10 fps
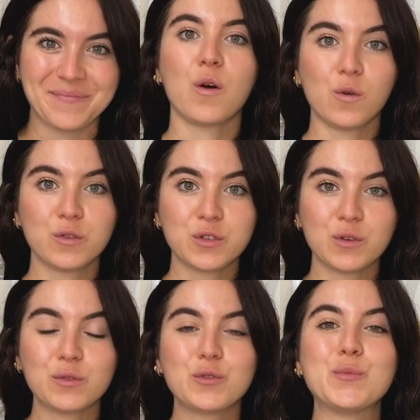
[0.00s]

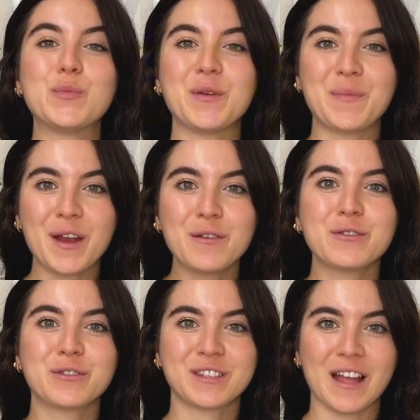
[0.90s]
Also, to prepare
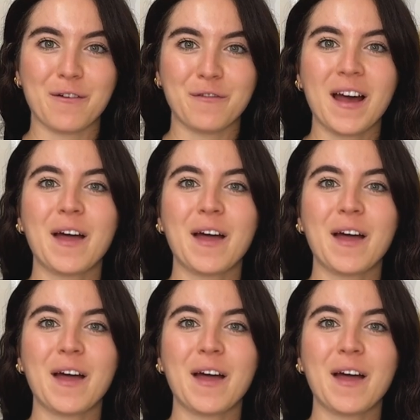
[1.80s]
yourself